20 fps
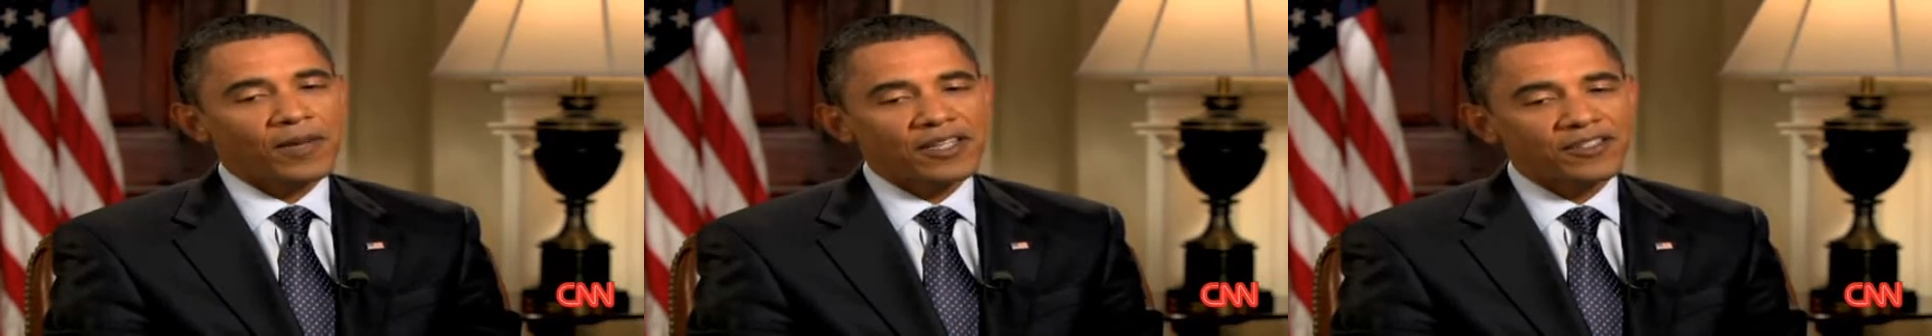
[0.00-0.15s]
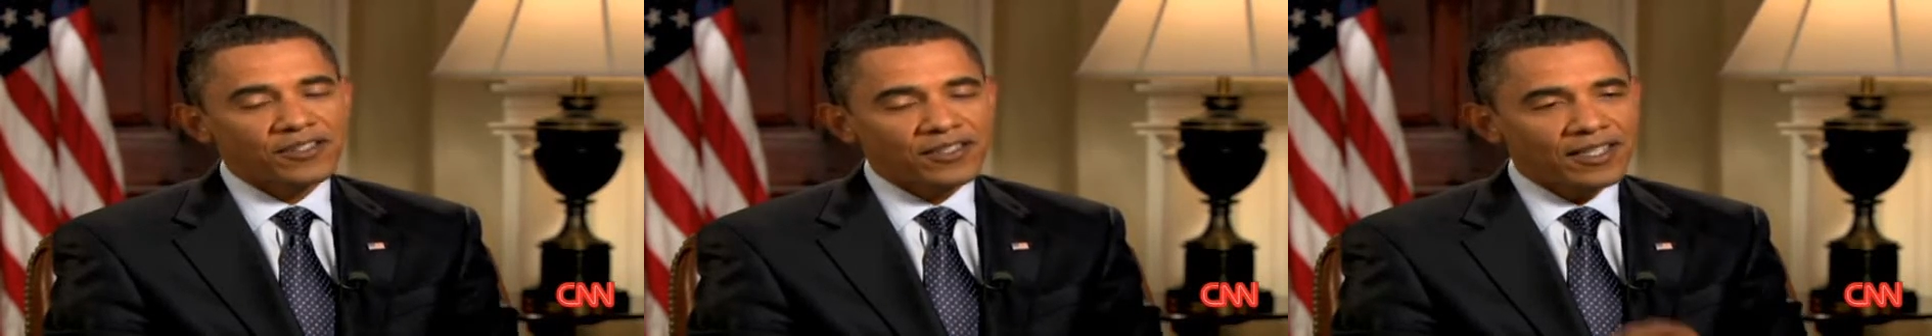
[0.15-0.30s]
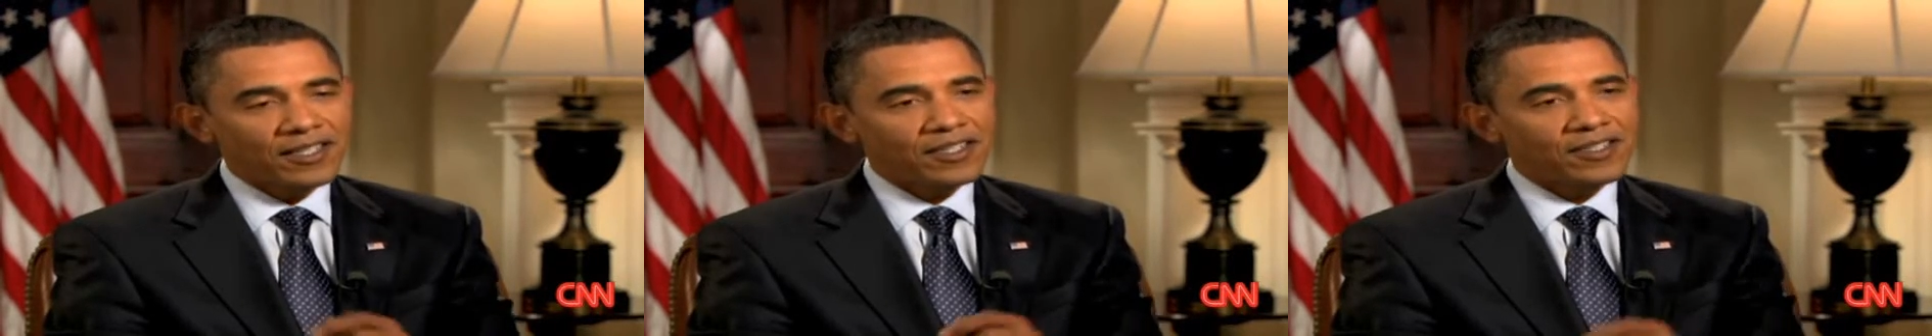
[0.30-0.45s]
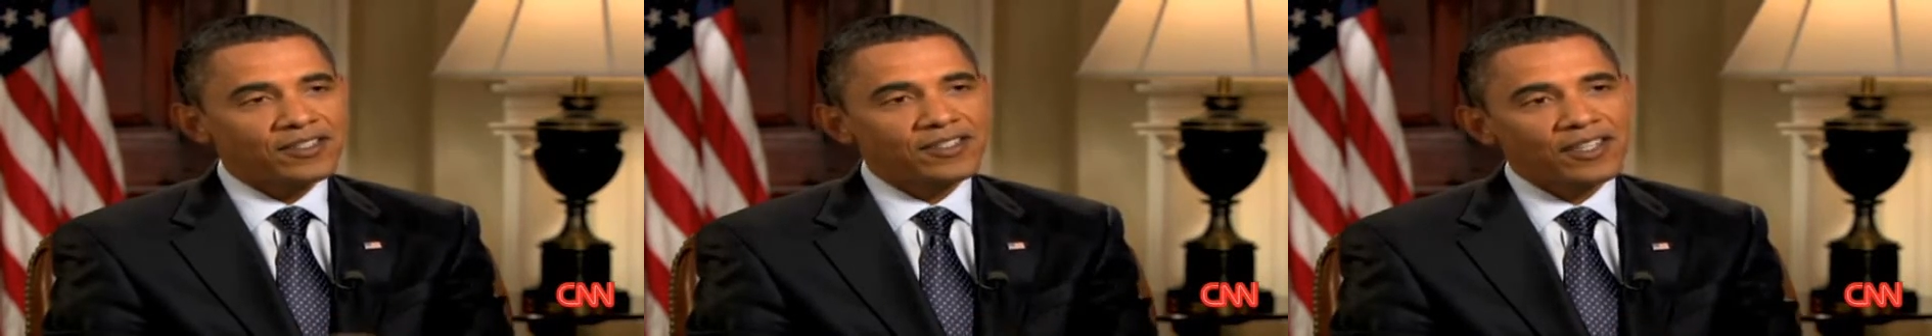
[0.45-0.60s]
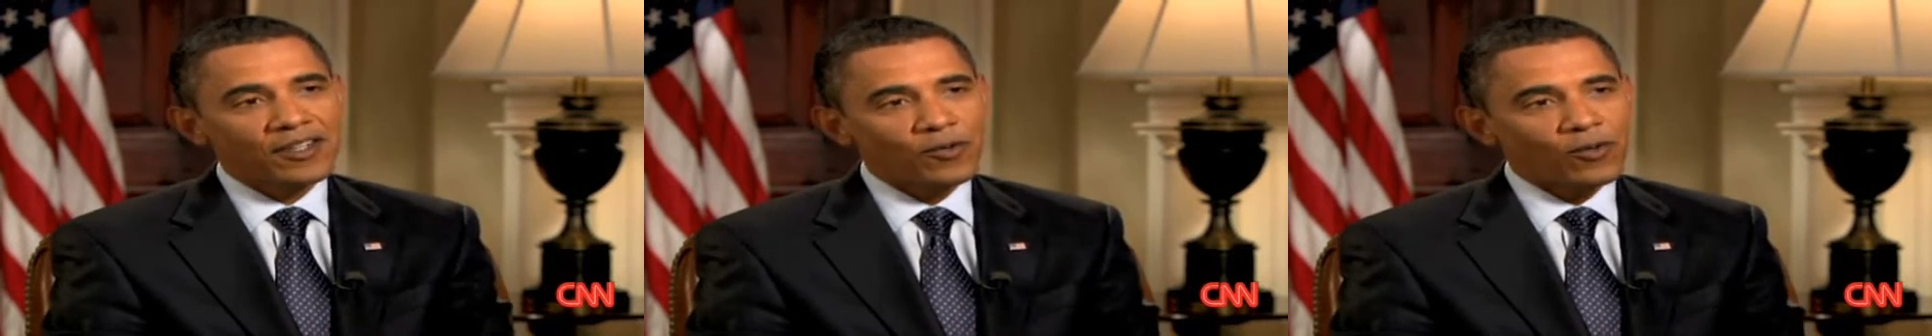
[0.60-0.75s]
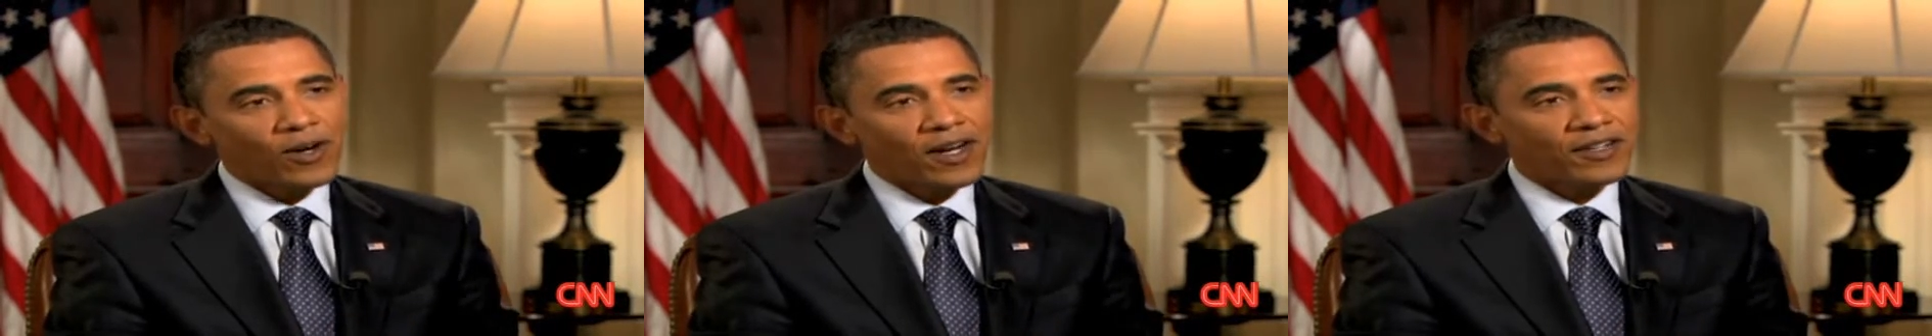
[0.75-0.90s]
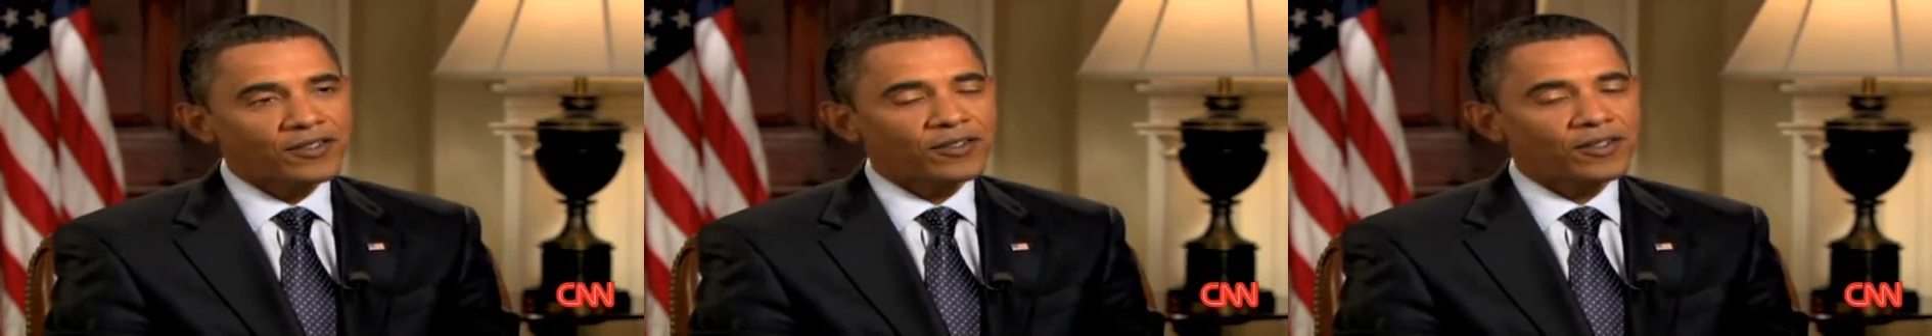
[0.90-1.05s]
my CDC
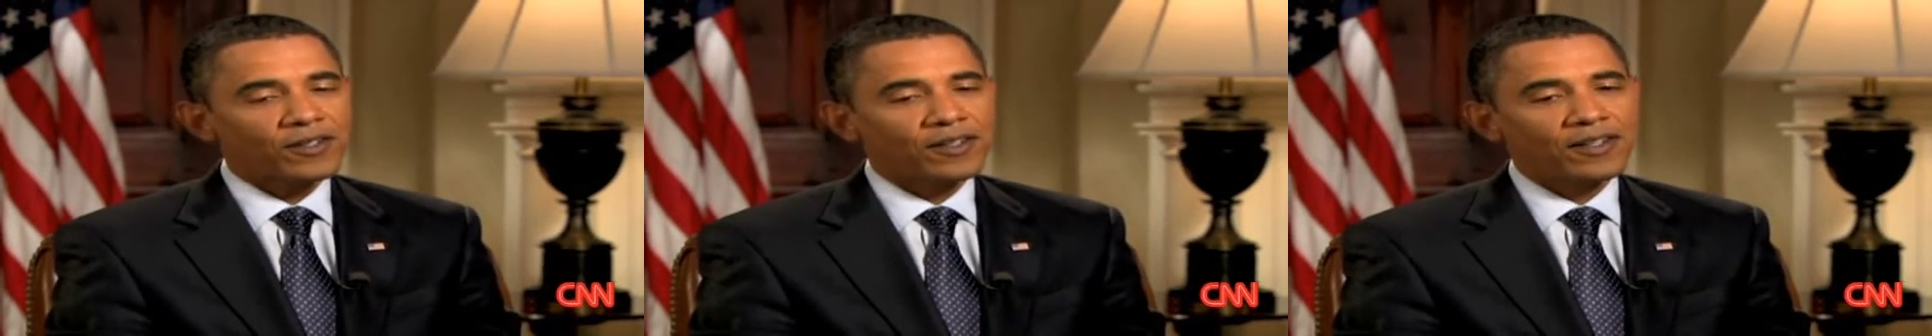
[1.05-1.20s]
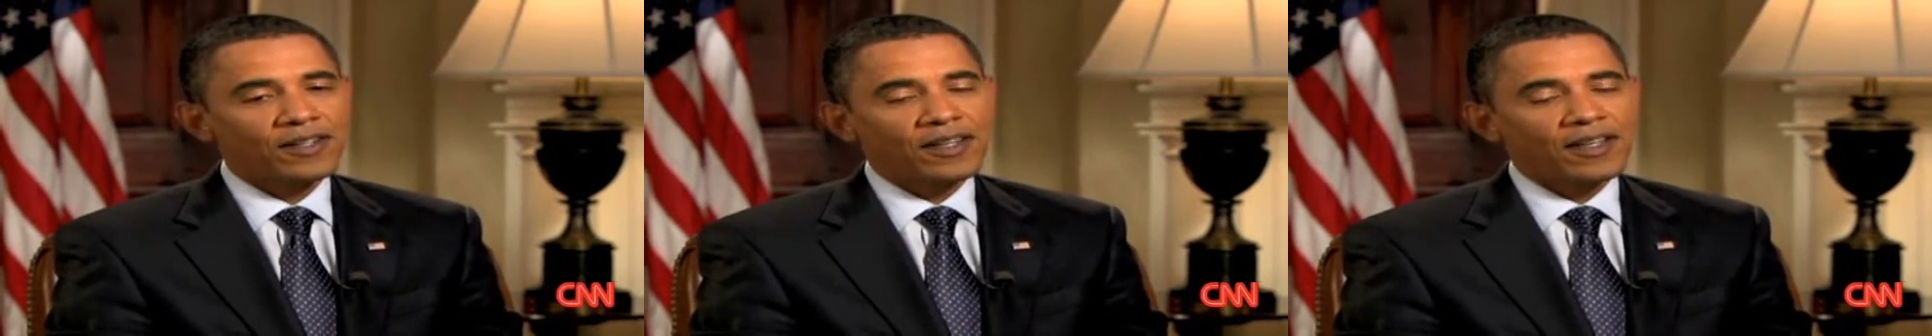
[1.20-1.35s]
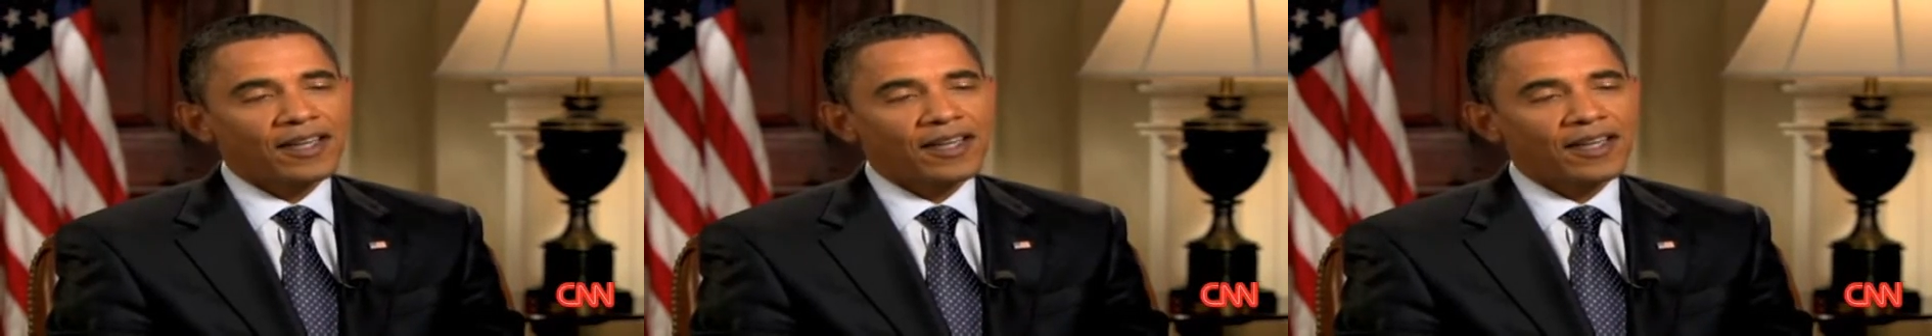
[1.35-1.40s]
Director,